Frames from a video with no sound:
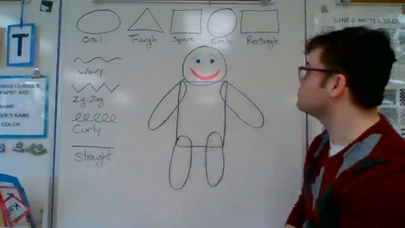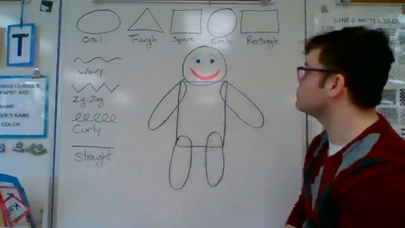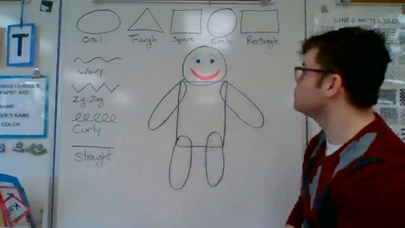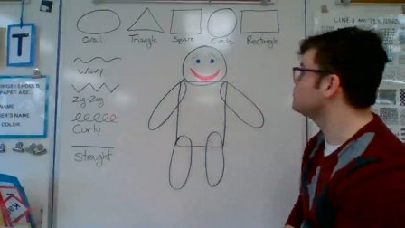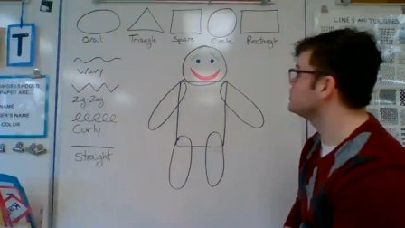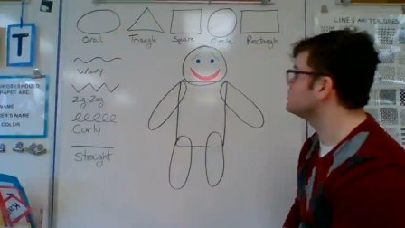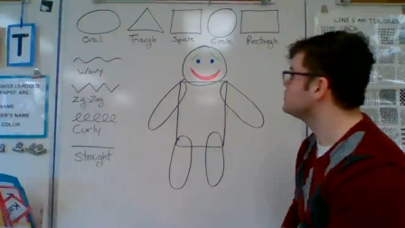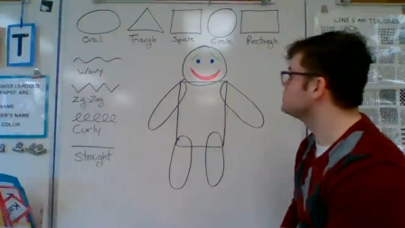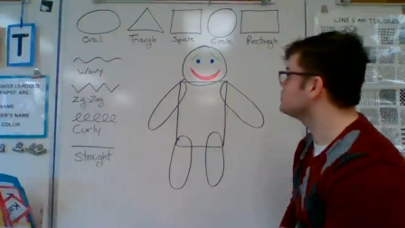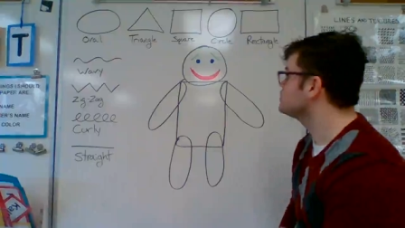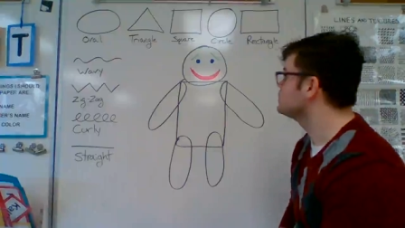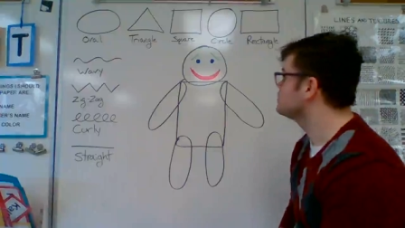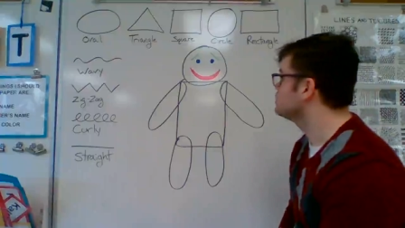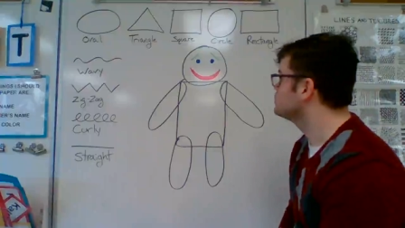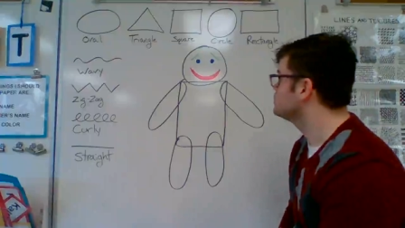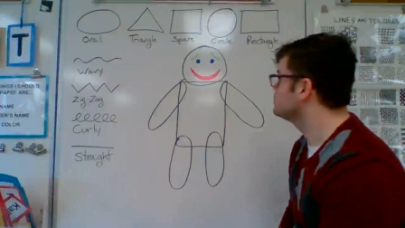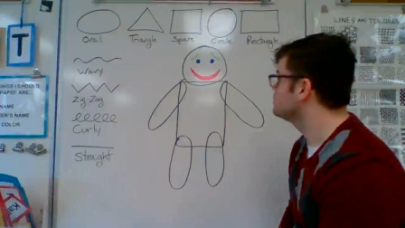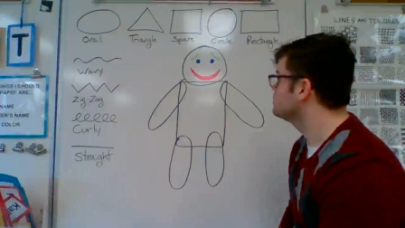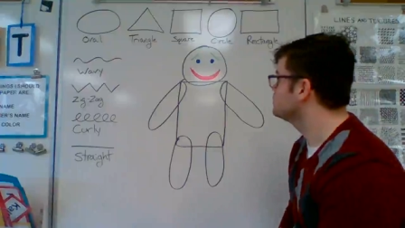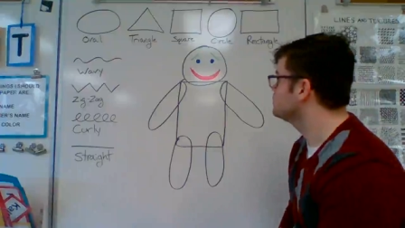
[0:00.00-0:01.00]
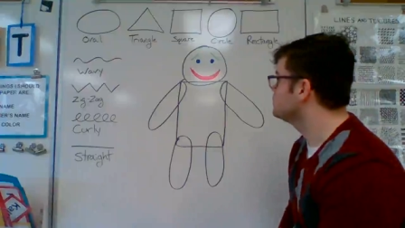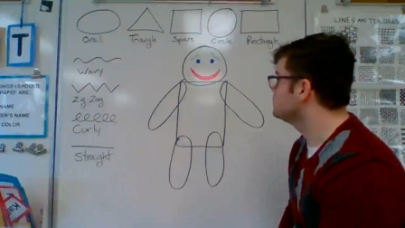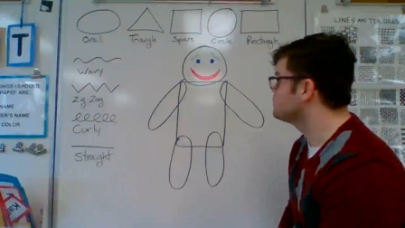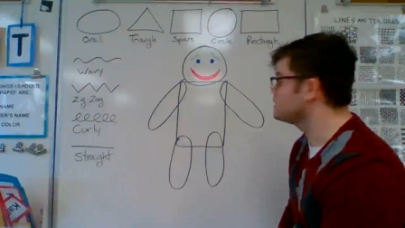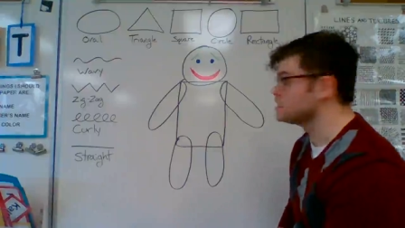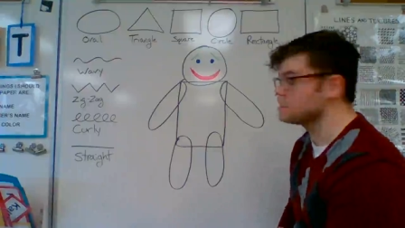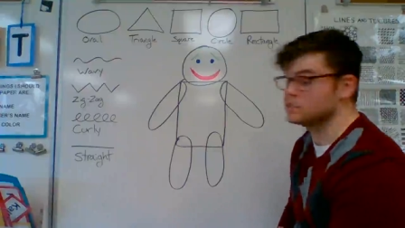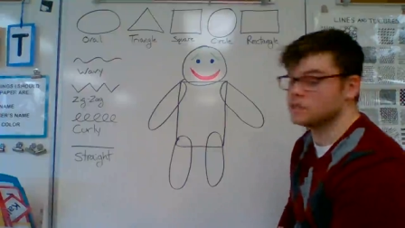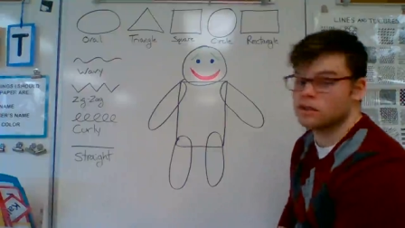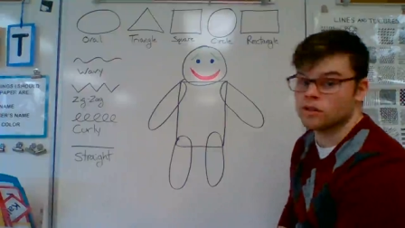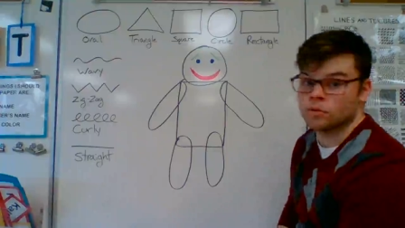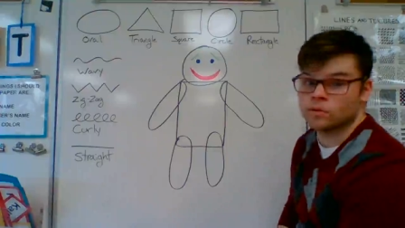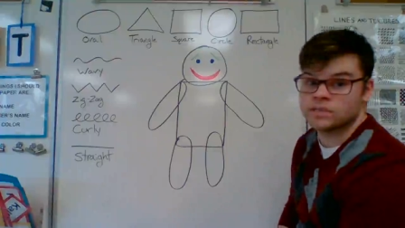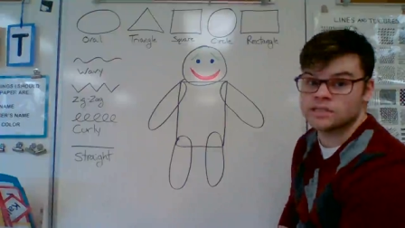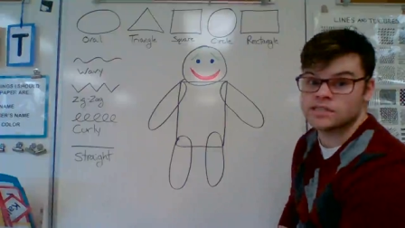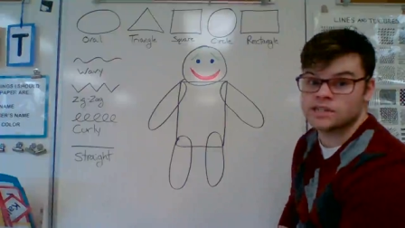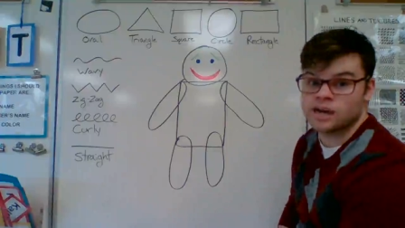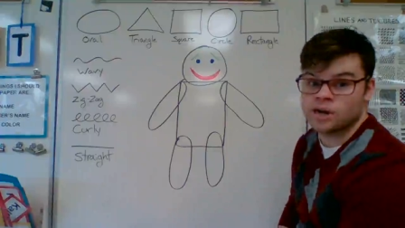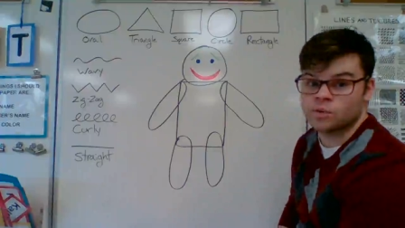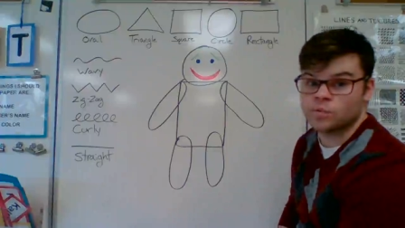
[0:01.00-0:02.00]
I think I'm going to leave those ones
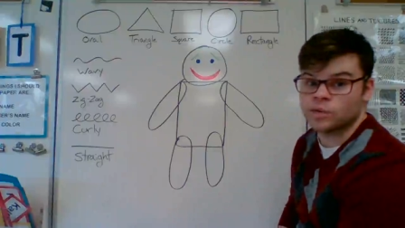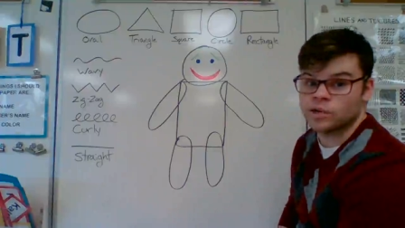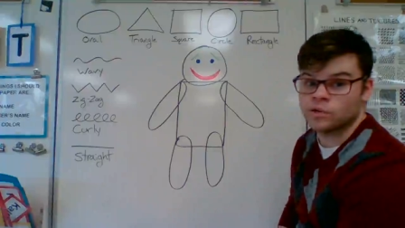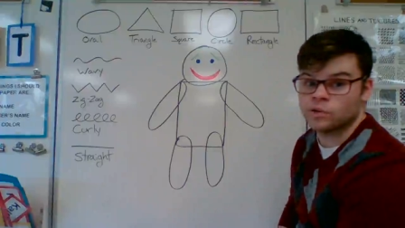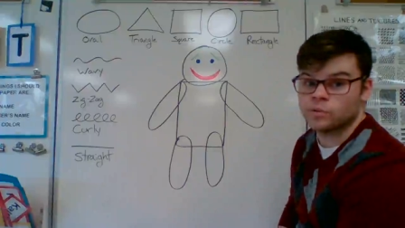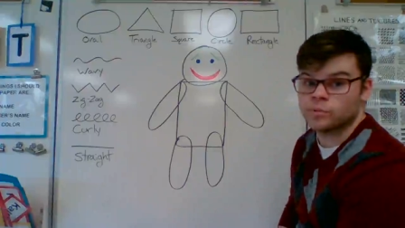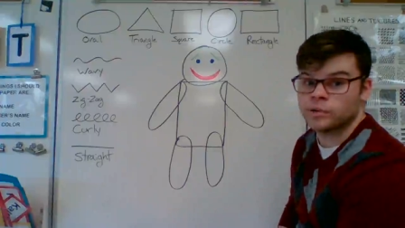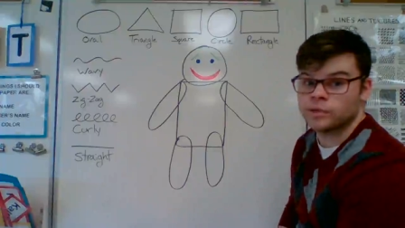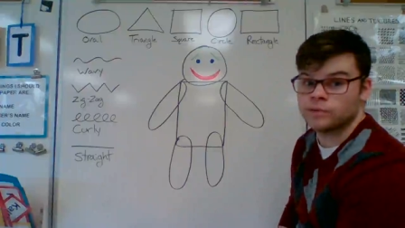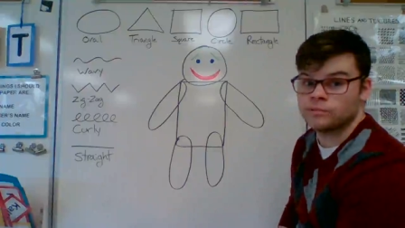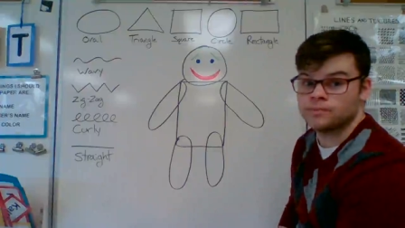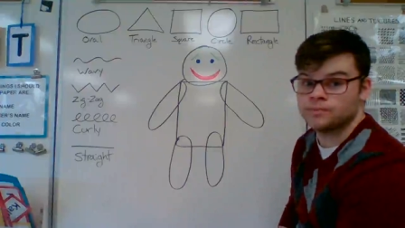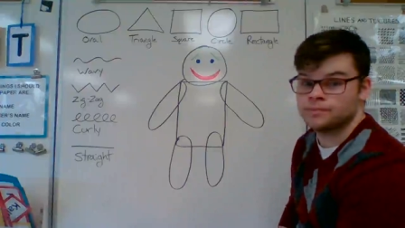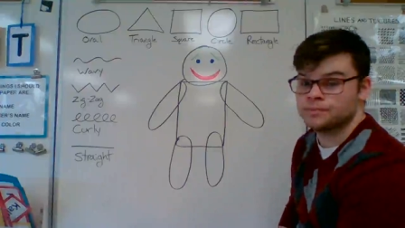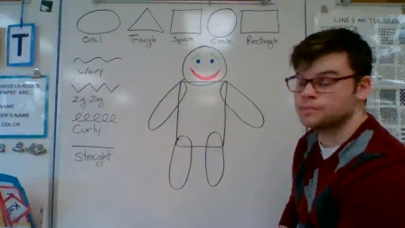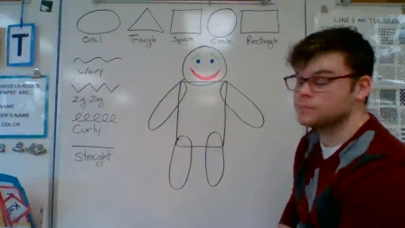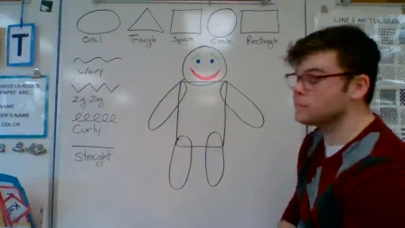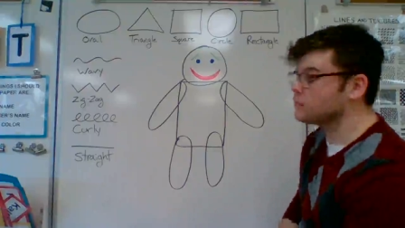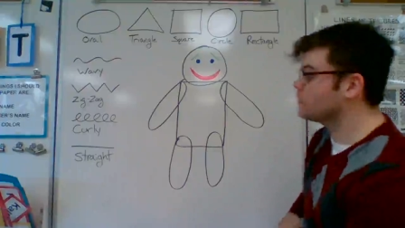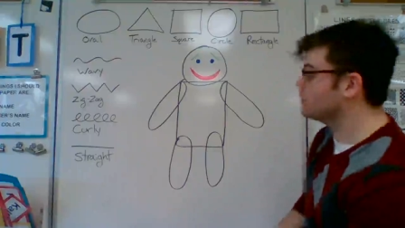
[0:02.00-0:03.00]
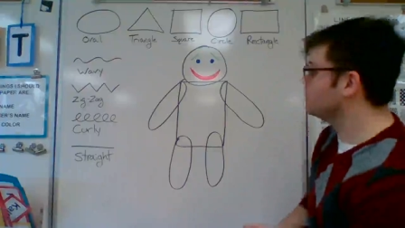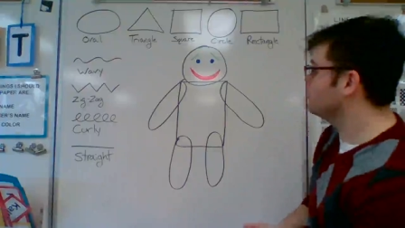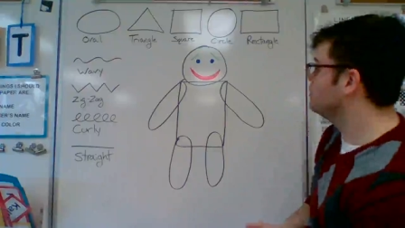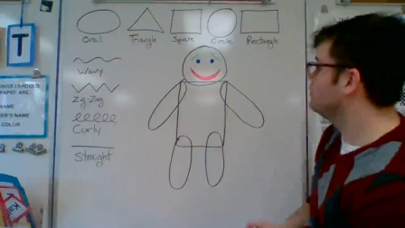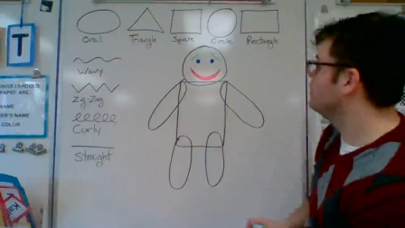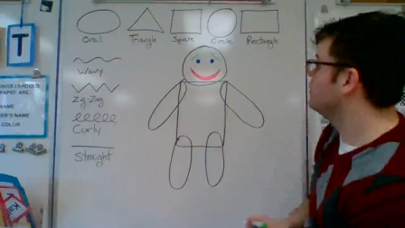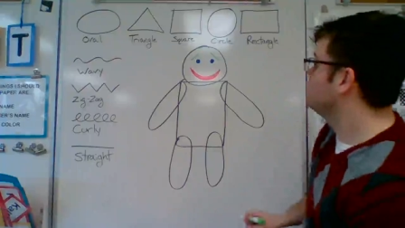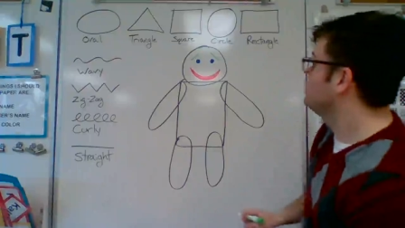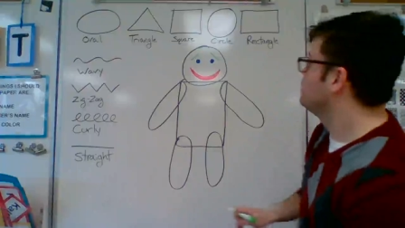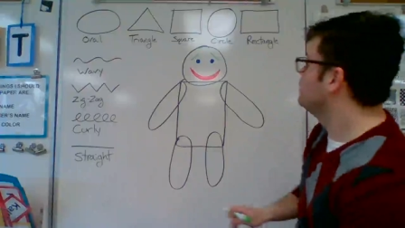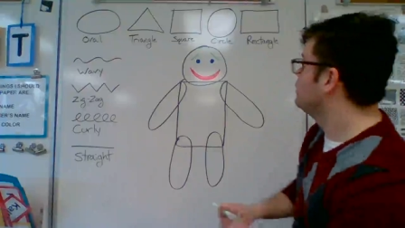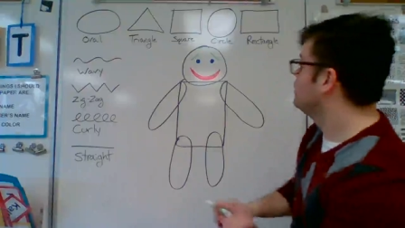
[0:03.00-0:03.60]
because the other ones scare me a little bit.